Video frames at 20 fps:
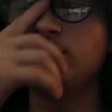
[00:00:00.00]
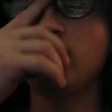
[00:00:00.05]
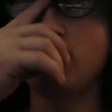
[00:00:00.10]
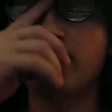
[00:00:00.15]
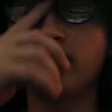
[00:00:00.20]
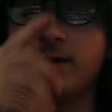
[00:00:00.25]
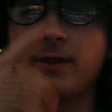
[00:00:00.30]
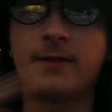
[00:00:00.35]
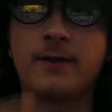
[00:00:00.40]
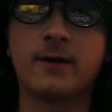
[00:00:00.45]

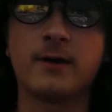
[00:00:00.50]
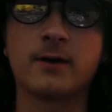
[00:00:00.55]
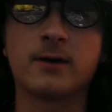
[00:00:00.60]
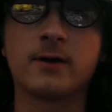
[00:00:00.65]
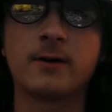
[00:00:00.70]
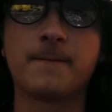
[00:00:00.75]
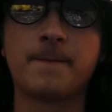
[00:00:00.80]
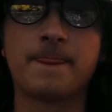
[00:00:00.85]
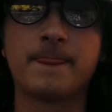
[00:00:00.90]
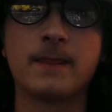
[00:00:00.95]
Let me
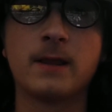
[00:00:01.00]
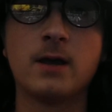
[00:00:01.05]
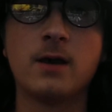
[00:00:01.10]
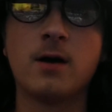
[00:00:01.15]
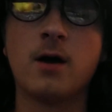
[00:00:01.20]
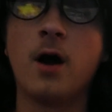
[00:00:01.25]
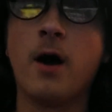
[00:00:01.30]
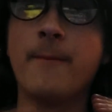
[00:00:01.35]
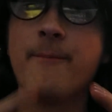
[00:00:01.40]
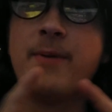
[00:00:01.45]
think.
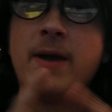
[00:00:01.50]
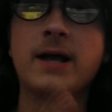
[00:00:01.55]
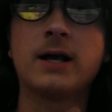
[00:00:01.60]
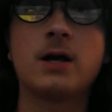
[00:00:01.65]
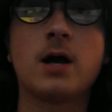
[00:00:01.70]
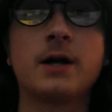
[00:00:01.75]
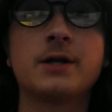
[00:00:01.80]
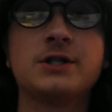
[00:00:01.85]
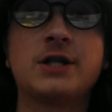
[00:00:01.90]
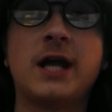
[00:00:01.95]

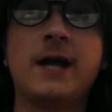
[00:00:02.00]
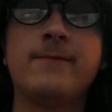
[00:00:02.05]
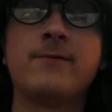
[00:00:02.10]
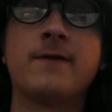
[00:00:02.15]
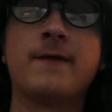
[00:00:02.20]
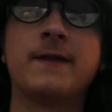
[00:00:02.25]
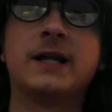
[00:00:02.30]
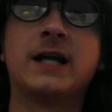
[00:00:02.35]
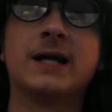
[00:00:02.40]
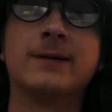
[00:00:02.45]
Bangkok
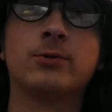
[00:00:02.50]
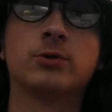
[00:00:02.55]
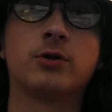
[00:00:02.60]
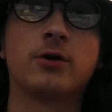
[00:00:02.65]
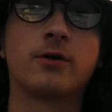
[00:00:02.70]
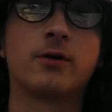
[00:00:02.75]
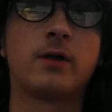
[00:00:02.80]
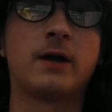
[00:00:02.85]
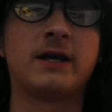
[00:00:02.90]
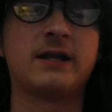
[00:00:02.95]
James and the Terrible
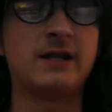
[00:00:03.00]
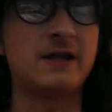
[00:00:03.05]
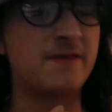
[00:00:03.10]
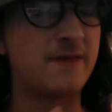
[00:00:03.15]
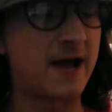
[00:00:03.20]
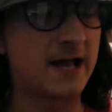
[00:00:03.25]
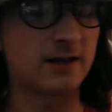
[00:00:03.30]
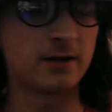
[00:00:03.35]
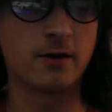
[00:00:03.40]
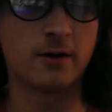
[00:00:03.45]
Turk's Legacy.
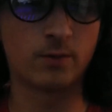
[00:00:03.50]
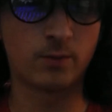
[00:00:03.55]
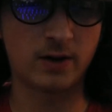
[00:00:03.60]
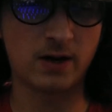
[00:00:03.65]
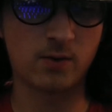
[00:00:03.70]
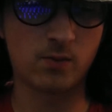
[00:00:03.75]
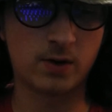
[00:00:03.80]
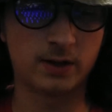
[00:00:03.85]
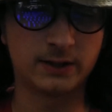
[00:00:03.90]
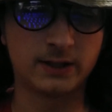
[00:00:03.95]
That's another
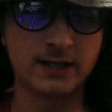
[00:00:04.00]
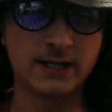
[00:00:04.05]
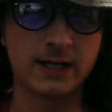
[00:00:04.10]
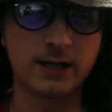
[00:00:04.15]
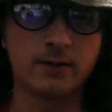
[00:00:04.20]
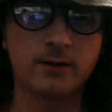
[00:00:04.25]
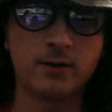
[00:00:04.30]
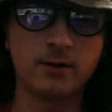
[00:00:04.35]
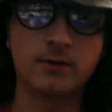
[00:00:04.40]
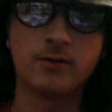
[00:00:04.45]
one I wanted to
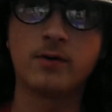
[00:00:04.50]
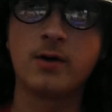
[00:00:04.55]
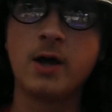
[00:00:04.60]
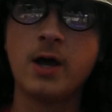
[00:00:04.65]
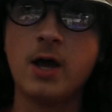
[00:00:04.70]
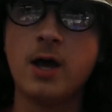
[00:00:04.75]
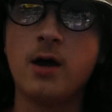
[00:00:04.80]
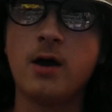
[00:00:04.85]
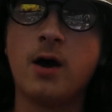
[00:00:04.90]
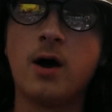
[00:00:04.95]
get to.
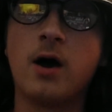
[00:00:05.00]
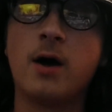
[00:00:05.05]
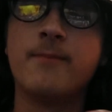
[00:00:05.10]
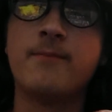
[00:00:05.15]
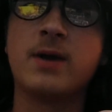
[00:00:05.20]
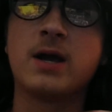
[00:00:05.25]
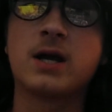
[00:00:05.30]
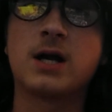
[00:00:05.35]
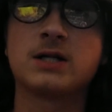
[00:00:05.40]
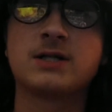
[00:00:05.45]

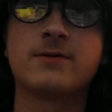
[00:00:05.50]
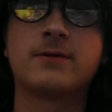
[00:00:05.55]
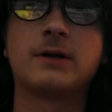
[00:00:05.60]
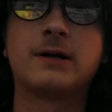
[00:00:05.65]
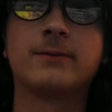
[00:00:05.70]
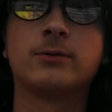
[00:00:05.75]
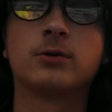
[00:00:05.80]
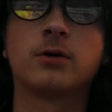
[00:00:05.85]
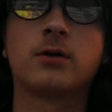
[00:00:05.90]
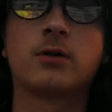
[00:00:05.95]
Bangkok James'
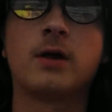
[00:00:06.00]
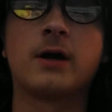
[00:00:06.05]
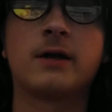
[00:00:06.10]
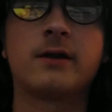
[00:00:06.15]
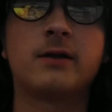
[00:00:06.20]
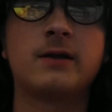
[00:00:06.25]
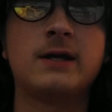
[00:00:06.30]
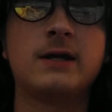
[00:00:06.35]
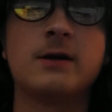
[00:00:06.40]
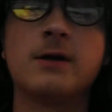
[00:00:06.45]
Terrible Turk's
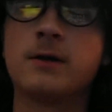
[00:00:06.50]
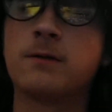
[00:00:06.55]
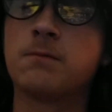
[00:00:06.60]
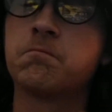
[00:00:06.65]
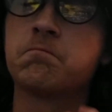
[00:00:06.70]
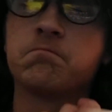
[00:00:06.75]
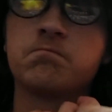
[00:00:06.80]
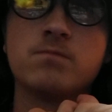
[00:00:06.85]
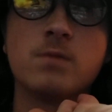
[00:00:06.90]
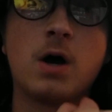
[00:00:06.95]
Legacy is,
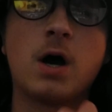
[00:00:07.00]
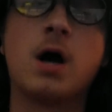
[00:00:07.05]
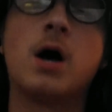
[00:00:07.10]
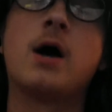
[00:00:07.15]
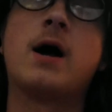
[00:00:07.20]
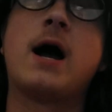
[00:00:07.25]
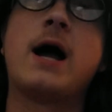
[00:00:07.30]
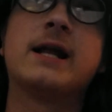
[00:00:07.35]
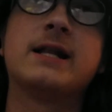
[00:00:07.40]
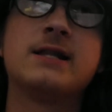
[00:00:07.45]

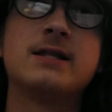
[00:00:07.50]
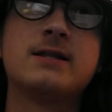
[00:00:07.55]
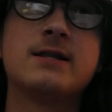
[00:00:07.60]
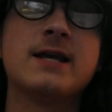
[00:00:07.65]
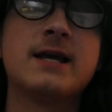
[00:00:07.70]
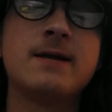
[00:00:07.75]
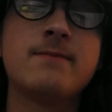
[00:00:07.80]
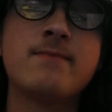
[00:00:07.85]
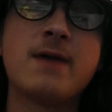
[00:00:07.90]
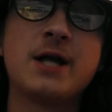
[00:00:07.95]
I
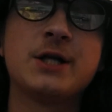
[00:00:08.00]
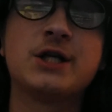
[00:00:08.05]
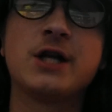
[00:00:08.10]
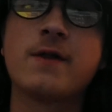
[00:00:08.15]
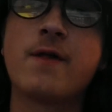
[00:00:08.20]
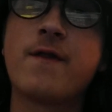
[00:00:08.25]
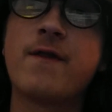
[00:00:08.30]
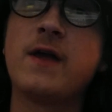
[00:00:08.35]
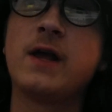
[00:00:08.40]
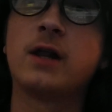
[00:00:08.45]
did mention
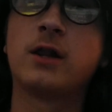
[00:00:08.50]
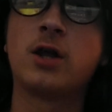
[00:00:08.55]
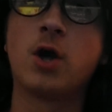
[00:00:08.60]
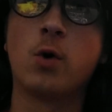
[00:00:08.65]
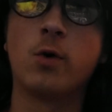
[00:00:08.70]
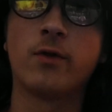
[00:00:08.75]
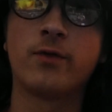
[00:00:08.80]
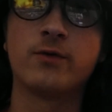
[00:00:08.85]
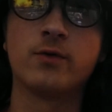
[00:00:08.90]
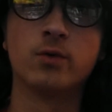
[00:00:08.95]
in the thing it's
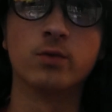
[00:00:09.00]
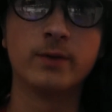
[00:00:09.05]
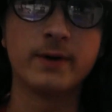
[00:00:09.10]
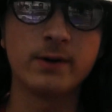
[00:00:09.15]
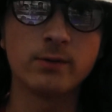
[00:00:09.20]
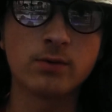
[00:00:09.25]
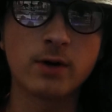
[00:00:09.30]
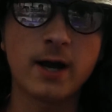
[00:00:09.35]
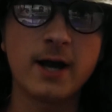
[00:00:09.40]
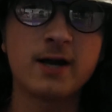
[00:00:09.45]
going through
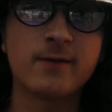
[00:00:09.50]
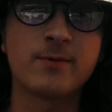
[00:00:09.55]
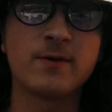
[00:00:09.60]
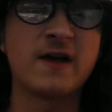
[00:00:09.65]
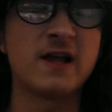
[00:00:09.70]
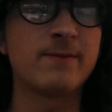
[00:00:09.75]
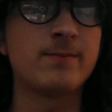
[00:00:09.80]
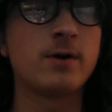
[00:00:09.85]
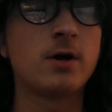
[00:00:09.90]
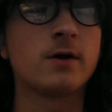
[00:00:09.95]
rewrites, but
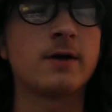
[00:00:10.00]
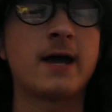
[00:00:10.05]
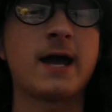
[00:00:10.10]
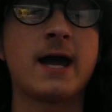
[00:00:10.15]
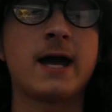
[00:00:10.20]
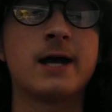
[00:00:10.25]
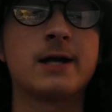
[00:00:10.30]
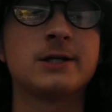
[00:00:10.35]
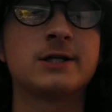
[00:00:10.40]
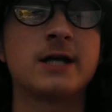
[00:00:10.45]
that's because I
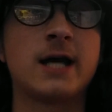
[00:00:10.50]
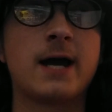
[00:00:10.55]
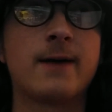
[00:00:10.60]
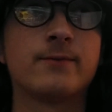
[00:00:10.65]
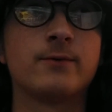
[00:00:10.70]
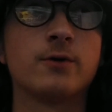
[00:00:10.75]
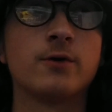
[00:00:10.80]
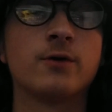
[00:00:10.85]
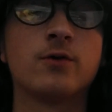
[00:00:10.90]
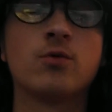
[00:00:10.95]
had
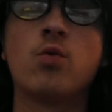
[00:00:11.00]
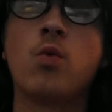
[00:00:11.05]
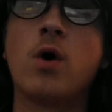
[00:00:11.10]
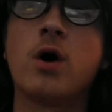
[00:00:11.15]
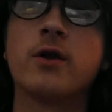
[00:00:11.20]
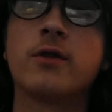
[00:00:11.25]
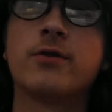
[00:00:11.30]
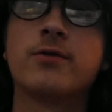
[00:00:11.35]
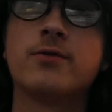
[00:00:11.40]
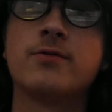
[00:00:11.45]
chapters
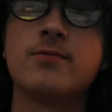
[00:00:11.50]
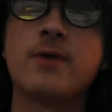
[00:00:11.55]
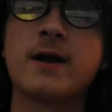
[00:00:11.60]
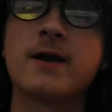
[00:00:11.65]
1,